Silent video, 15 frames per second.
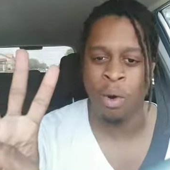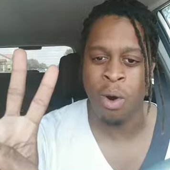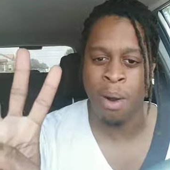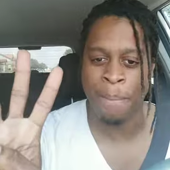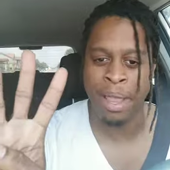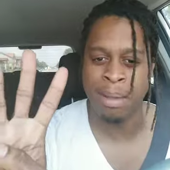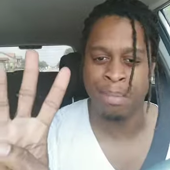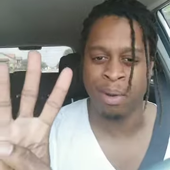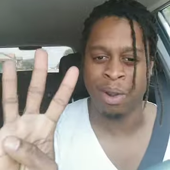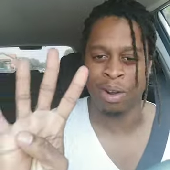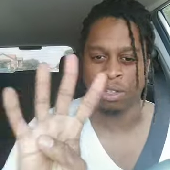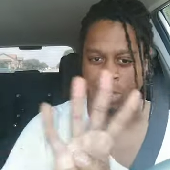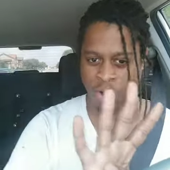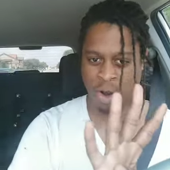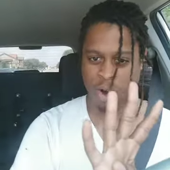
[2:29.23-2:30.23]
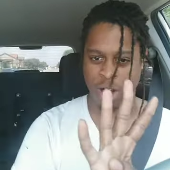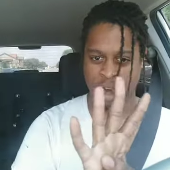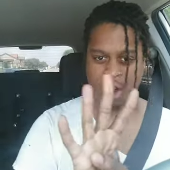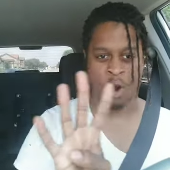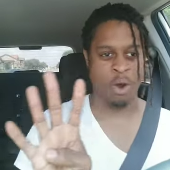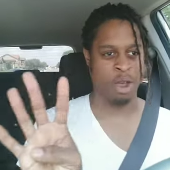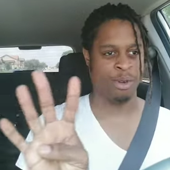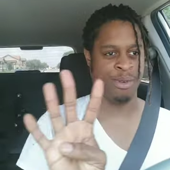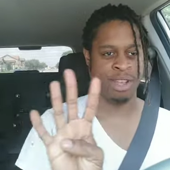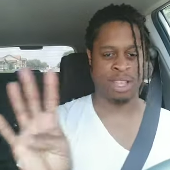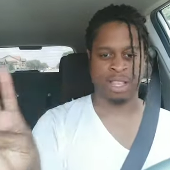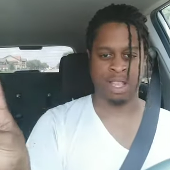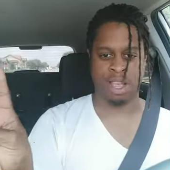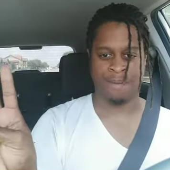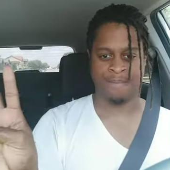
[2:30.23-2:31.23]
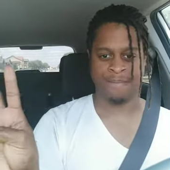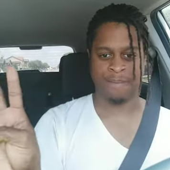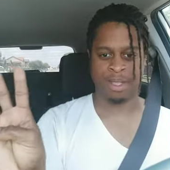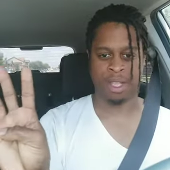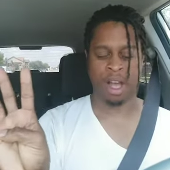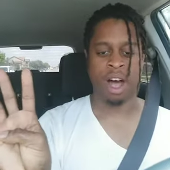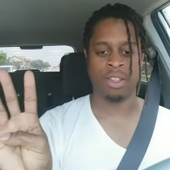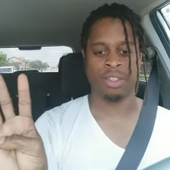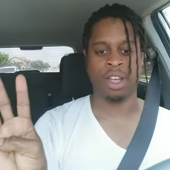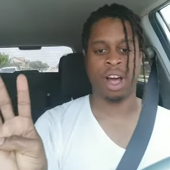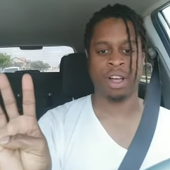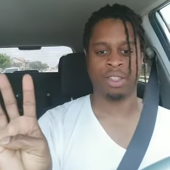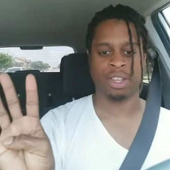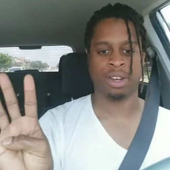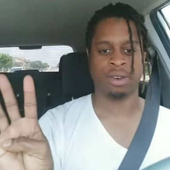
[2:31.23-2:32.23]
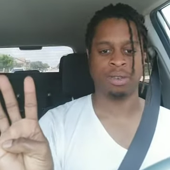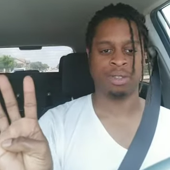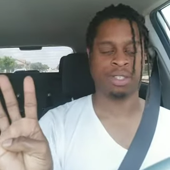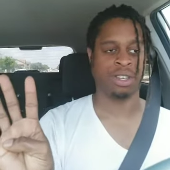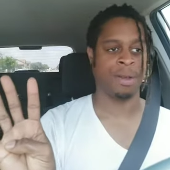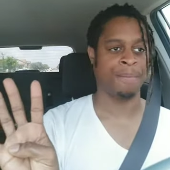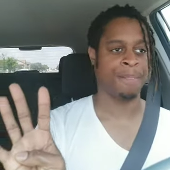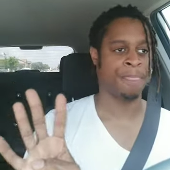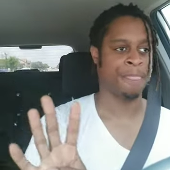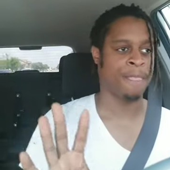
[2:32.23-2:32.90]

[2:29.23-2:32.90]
4 people are going with me on the cruise ship.